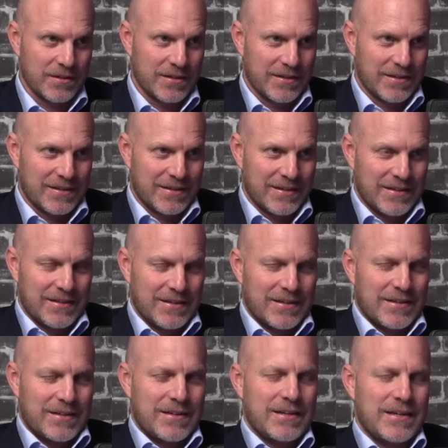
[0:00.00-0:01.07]
Uh-huh.
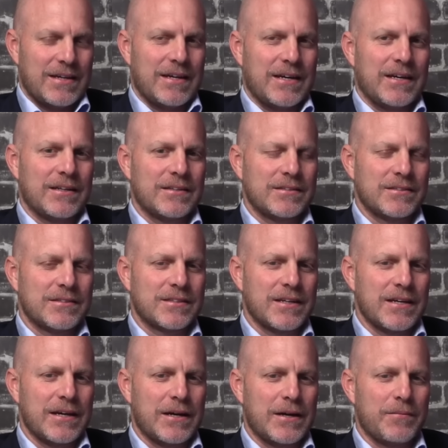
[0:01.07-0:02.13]
And
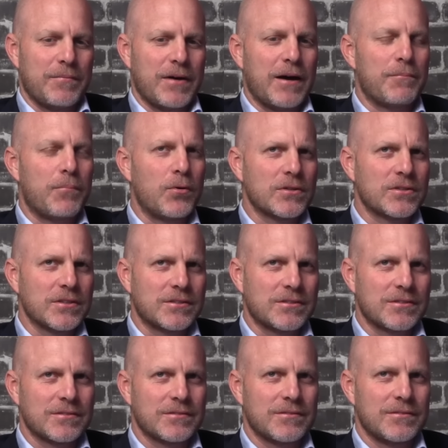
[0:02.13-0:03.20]
I bought
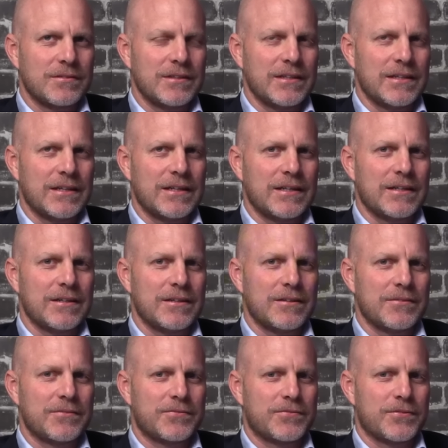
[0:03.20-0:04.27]
it
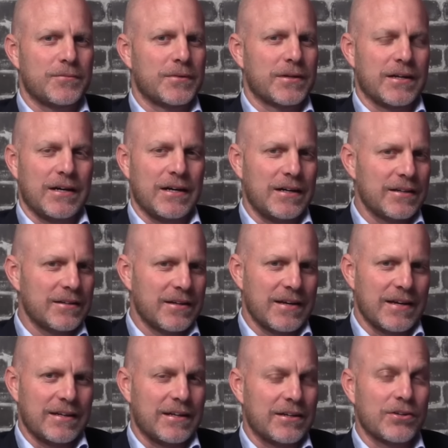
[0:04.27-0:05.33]
from a guy,
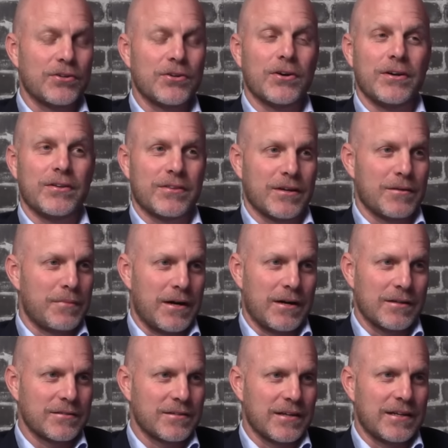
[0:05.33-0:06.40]
and I didn't know anything
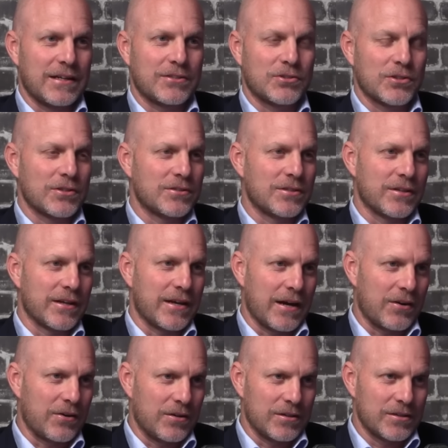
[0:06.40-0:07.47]
about it. And I took it to the
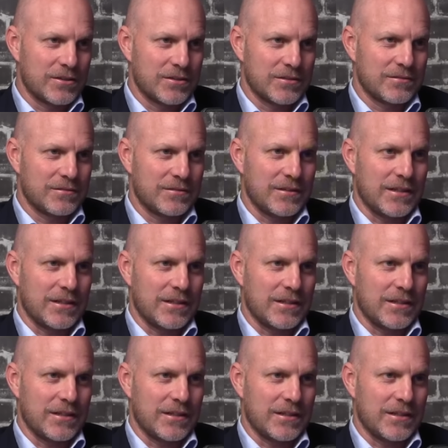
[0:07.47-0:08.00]
garage.